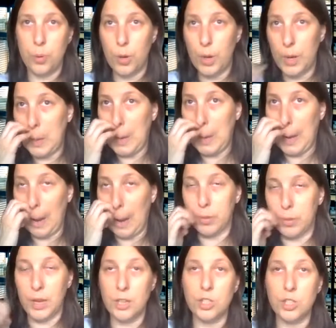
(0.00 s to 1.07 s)
putting in an
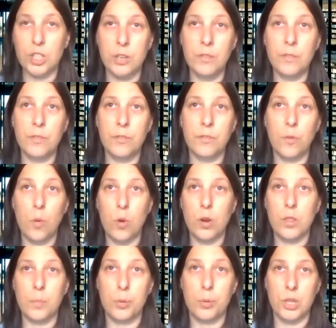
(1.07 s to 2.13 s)
application
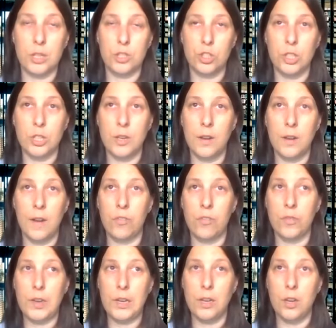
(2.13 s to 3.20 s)
for the production of a
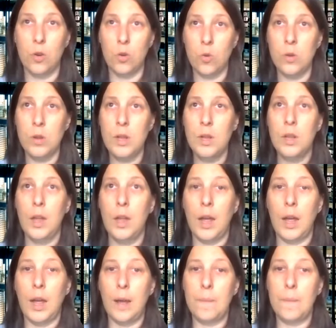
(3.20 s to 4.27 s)
video,
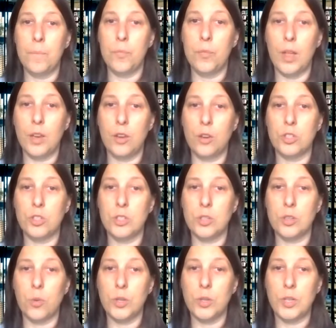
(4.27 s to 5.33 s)
that you're
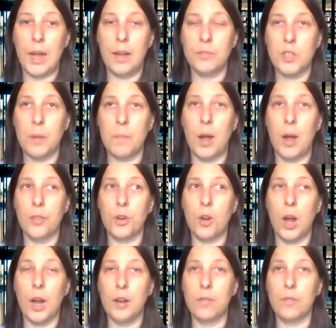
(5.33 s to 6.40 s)
still going to have some other
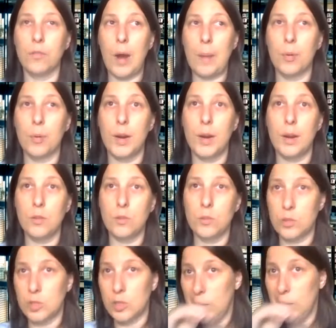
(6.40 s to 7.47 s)
kind of
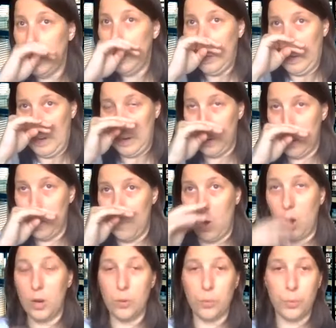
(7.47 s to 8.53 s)
wraparounds,
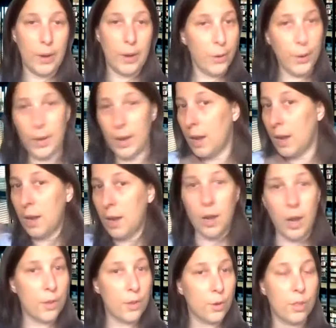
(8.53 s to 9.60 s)

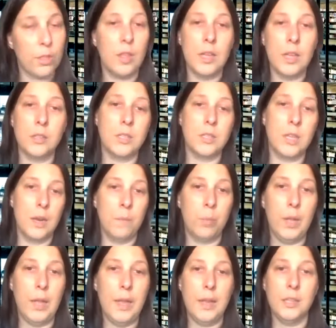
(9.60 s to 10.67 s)
honoraria, other things in
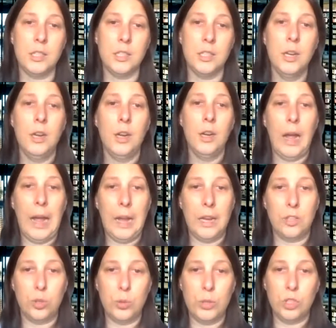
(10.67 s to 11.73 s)
place
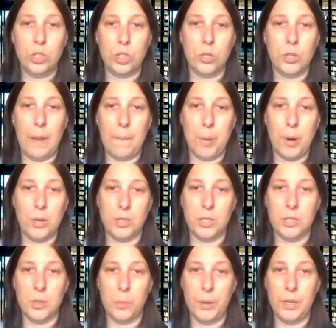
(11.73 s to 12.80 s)
to ensure that
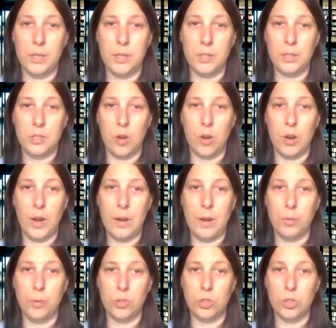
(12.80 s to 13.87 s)
participants are
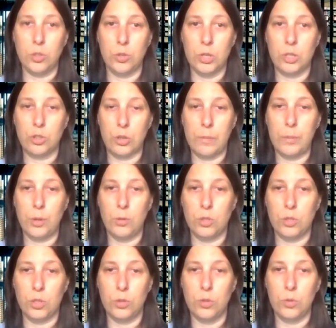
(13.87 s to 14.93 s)
able to
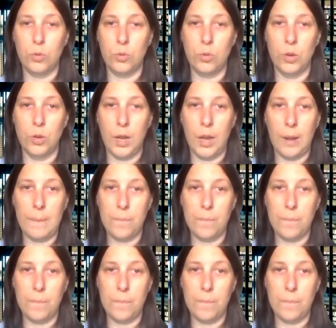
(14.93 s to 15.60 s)
contribute to